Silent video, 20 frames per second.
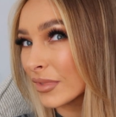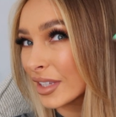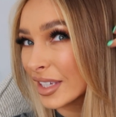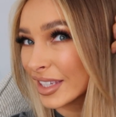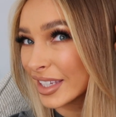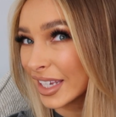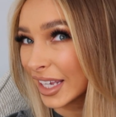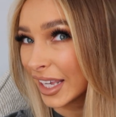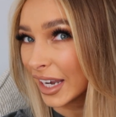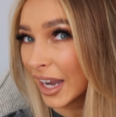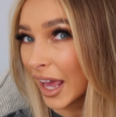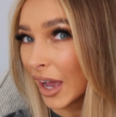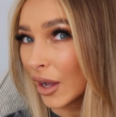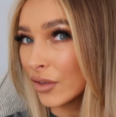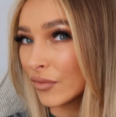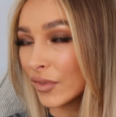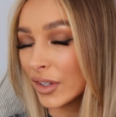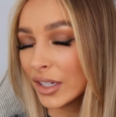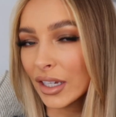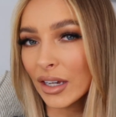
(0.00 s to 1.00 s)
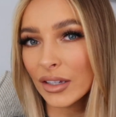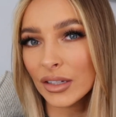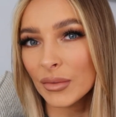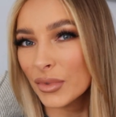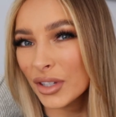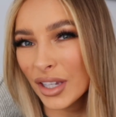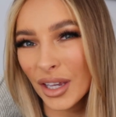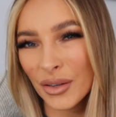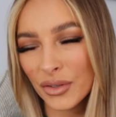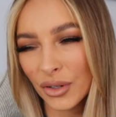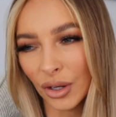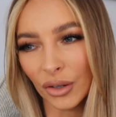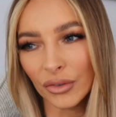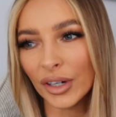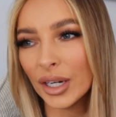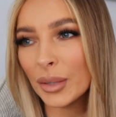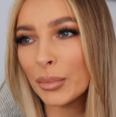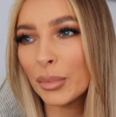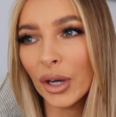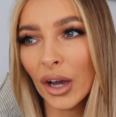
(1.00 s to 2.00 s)
sticking out in videos, I'm so
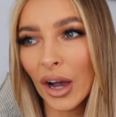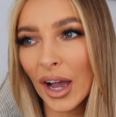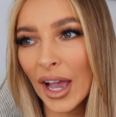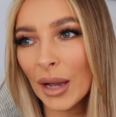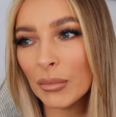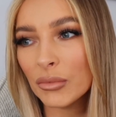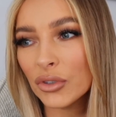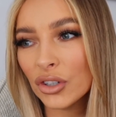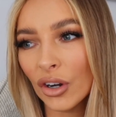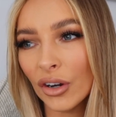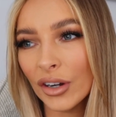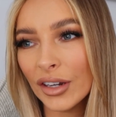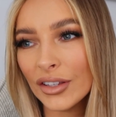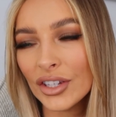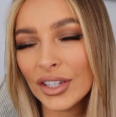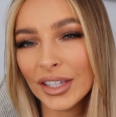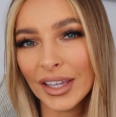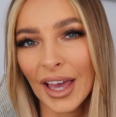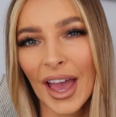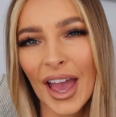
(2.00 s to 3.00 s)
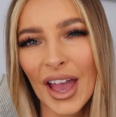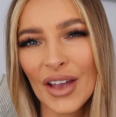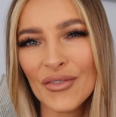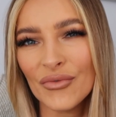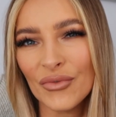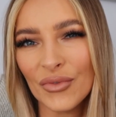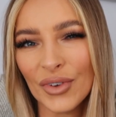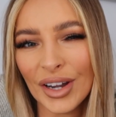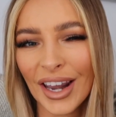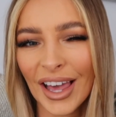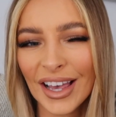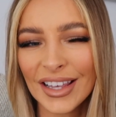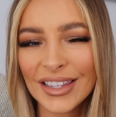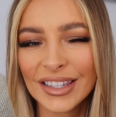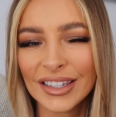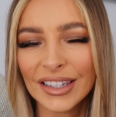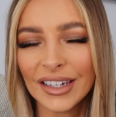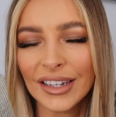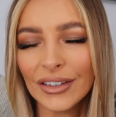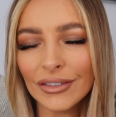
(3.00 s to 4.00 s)
sorry, but I am trying to just get every
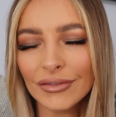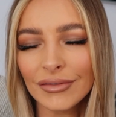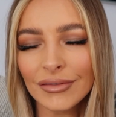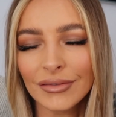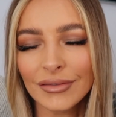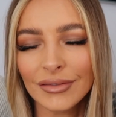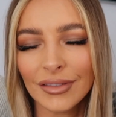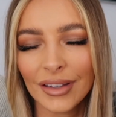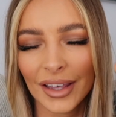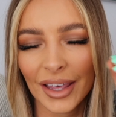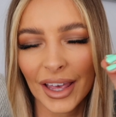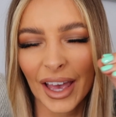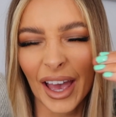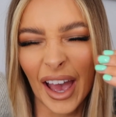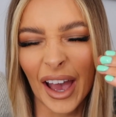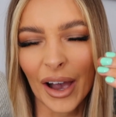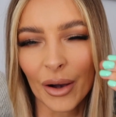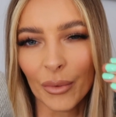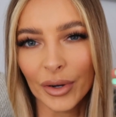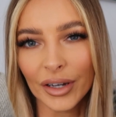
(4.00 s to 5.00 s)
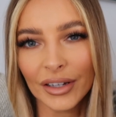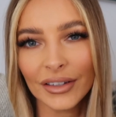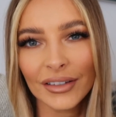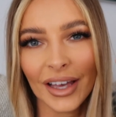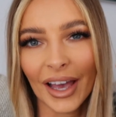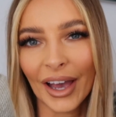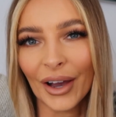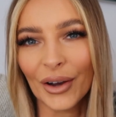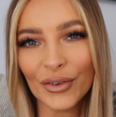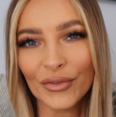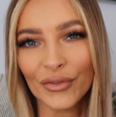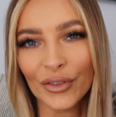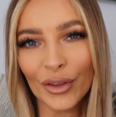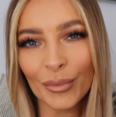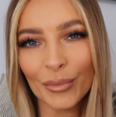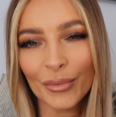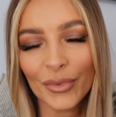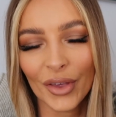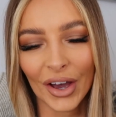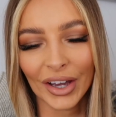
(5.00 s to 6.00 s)
last little hour out of
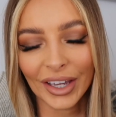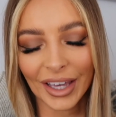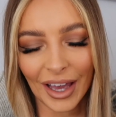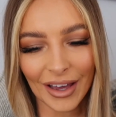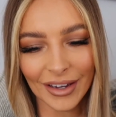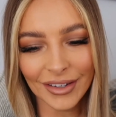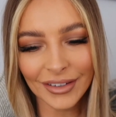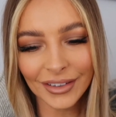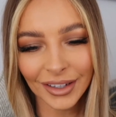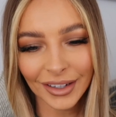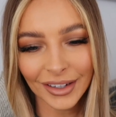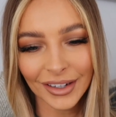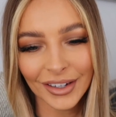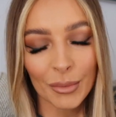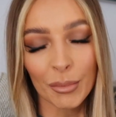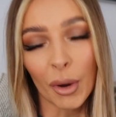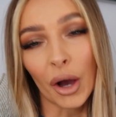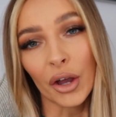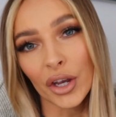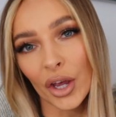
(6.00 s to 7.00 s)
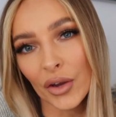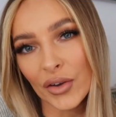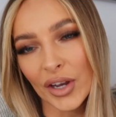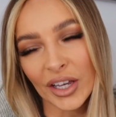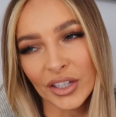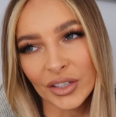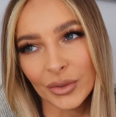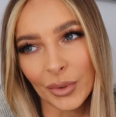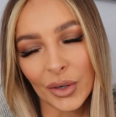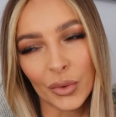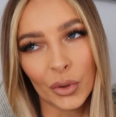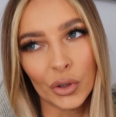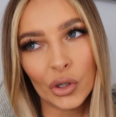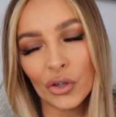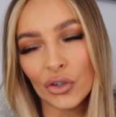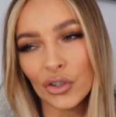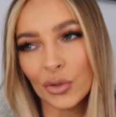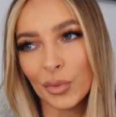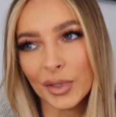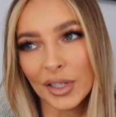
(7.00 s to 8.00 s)
them that I can. But I know next week
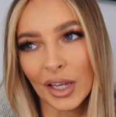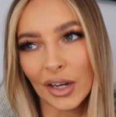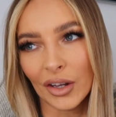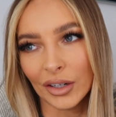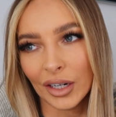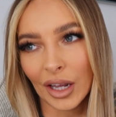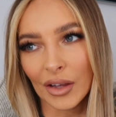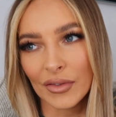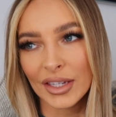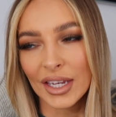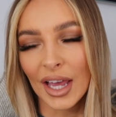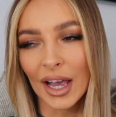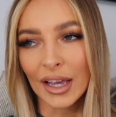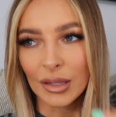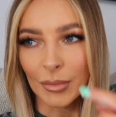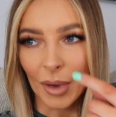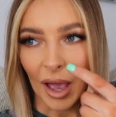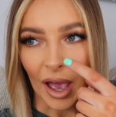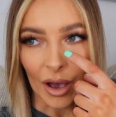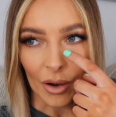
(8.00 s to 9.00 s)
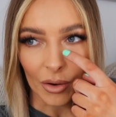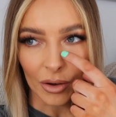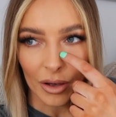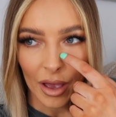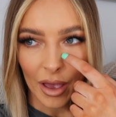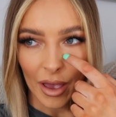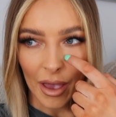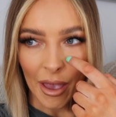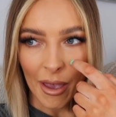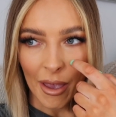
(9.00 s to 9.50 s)
100% I'm gonna have to take them out,